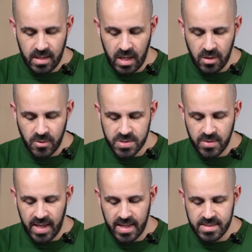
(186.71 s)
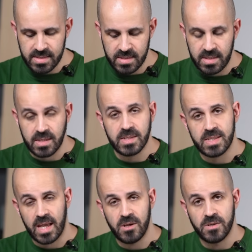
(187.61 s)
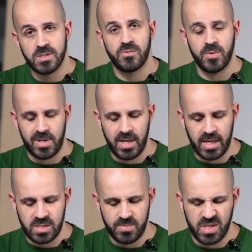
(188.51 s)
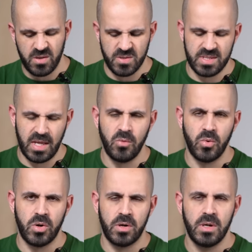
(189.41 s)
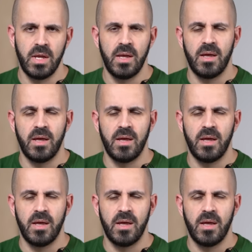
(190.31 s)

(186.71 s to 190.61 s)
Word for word: I also had the Xenons replaced because they were